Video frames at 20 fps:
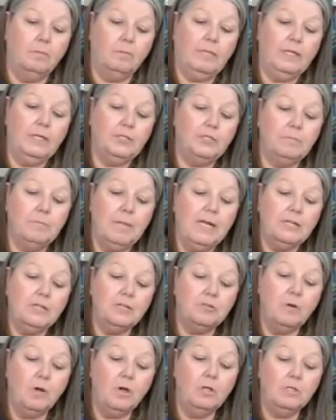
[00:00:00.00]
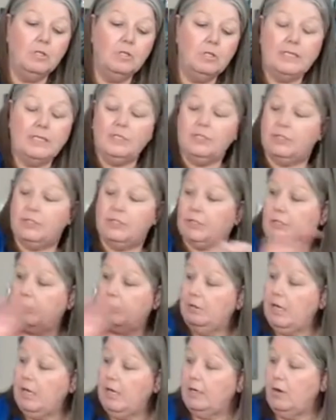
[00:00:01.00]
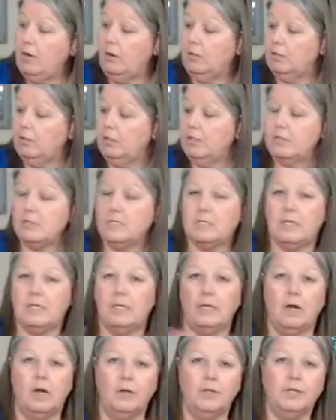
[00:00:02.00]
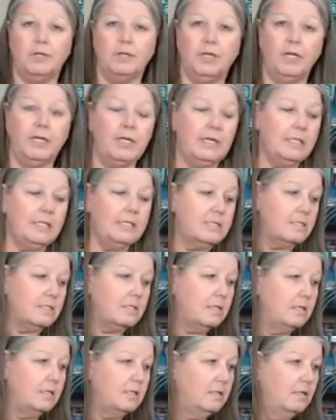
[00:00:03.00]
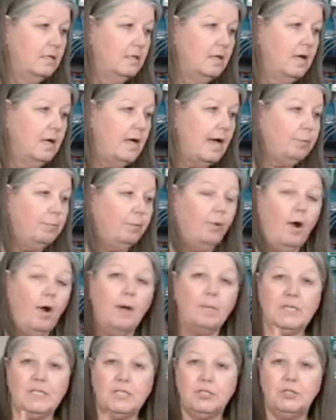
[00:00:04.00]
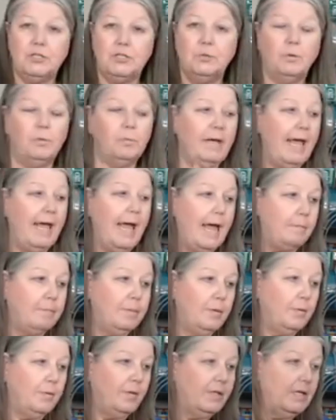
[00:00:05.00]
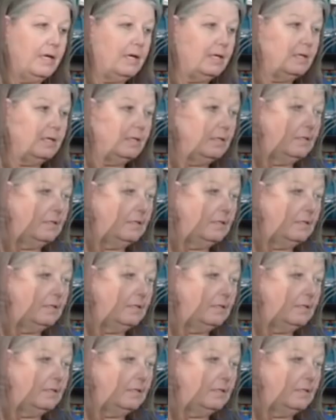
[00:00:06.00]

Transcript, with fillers: Get your mesh rollers, get your glue gun holders, get all your goodies. I promise you will be happy with it.